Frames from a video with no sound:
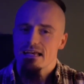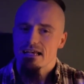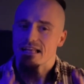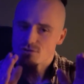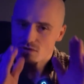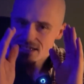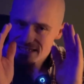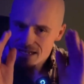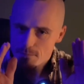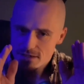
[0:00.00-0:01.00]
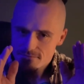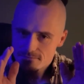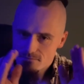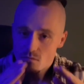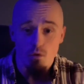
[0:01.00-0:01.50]
Cholesterol is a lipid.
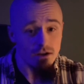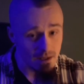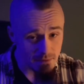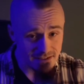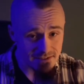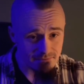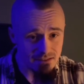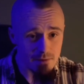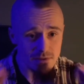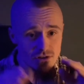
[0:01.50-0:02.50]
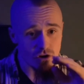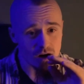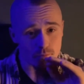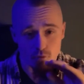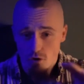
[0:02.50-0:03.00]
What are lipids? Lipids are
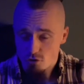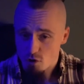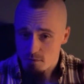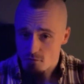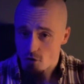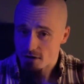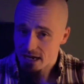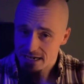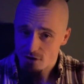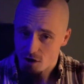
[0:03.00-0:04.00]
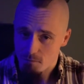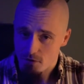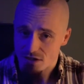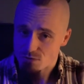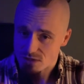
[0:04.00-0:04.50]
a broad group of organic
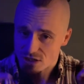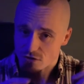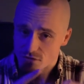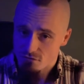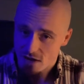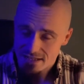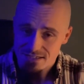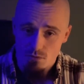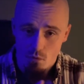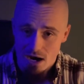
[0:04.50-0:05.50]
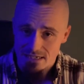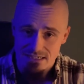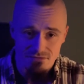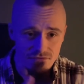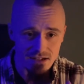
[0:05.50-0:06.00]
compounds which include fats,
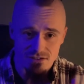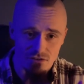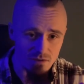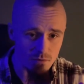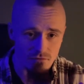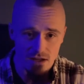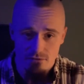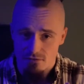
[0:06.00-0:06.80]
waxes, fat-soluble and